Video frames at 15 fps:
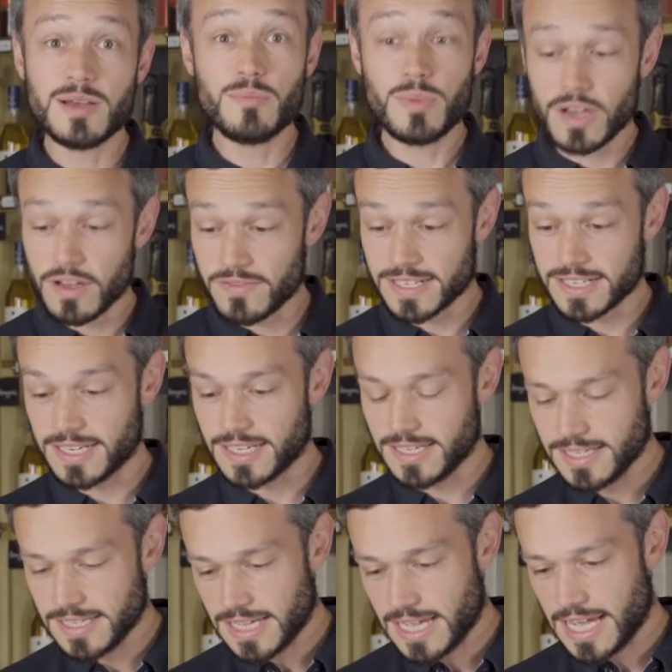perfectly.
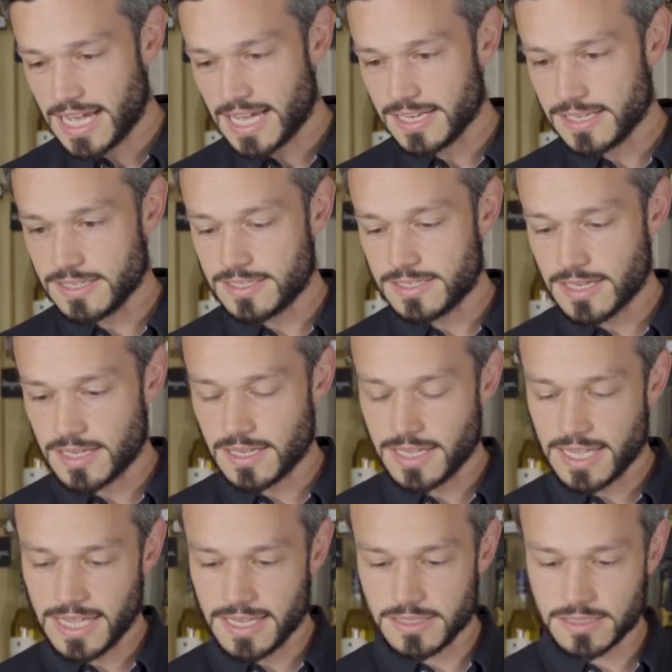And
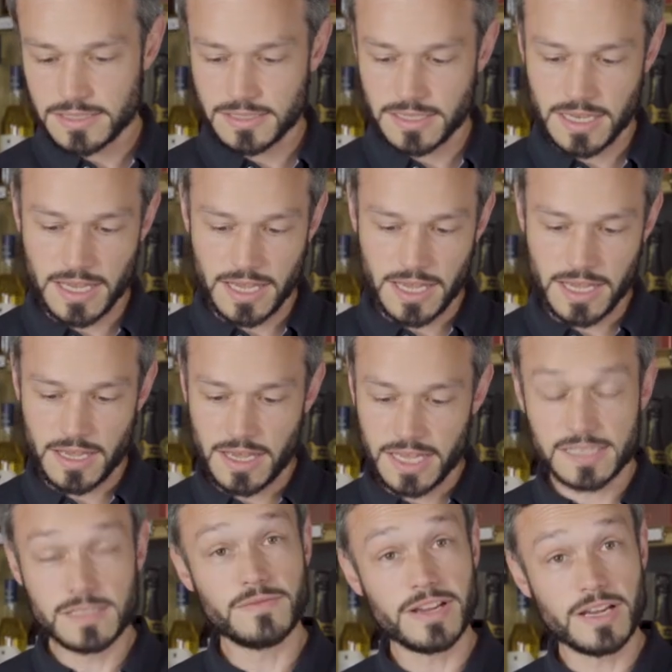it's
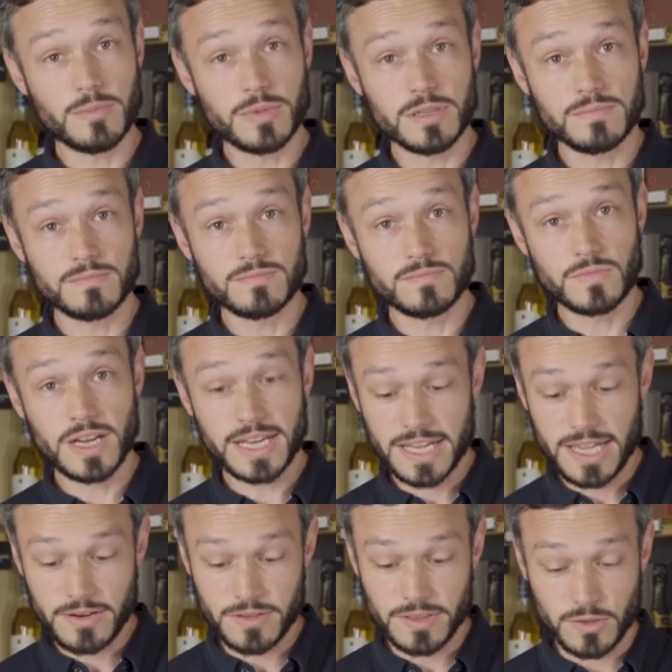available right
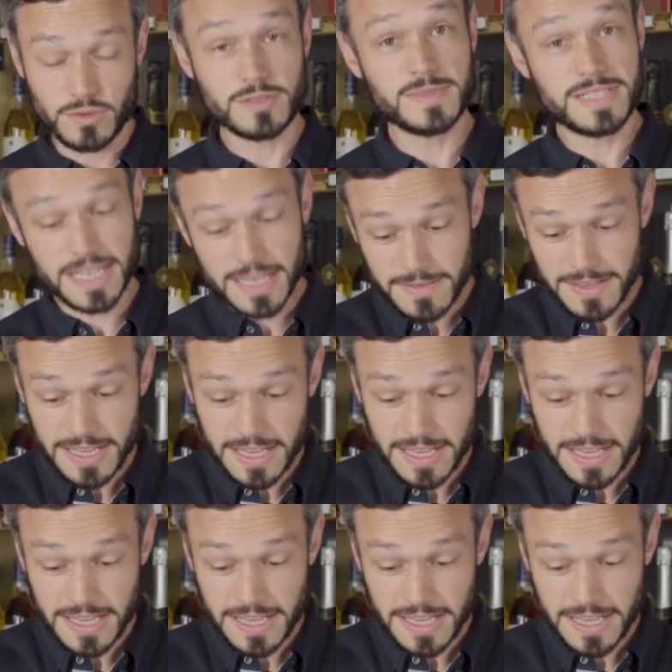here at the Horsham cellar.